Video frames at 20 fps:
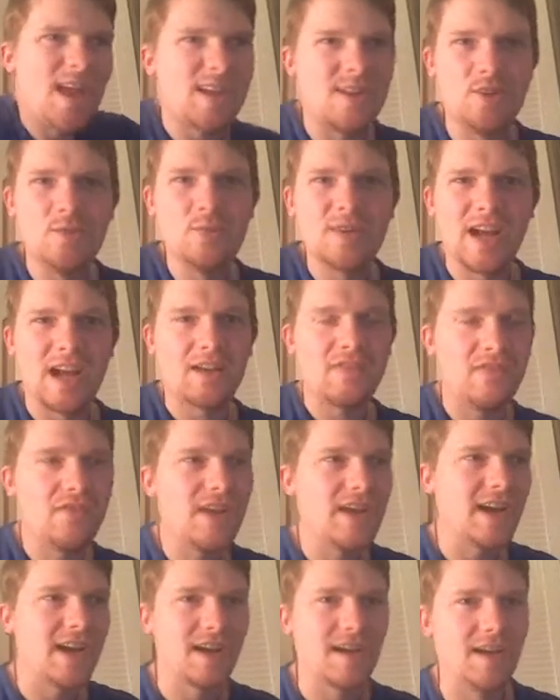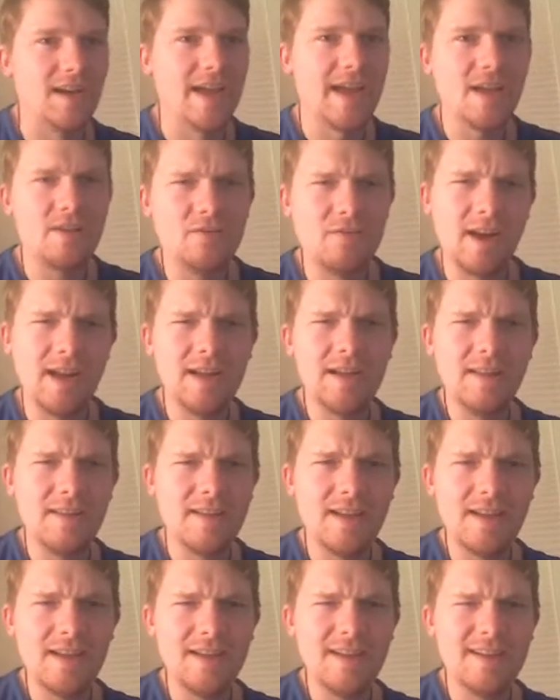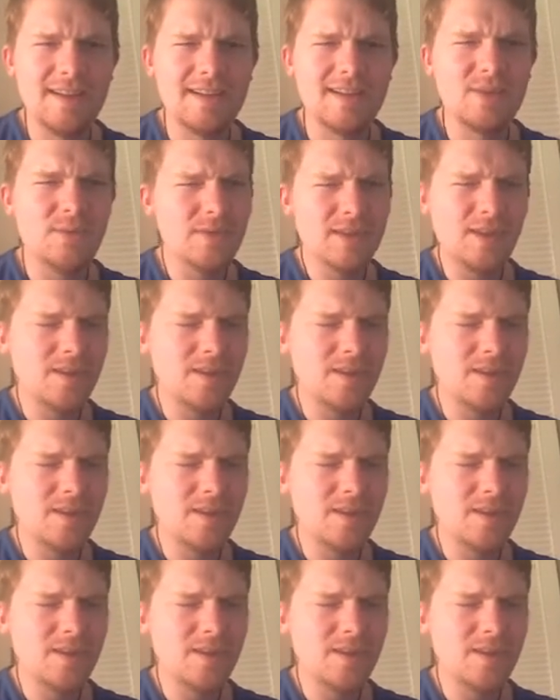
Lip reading: like, do you want a fucking Klan rally there?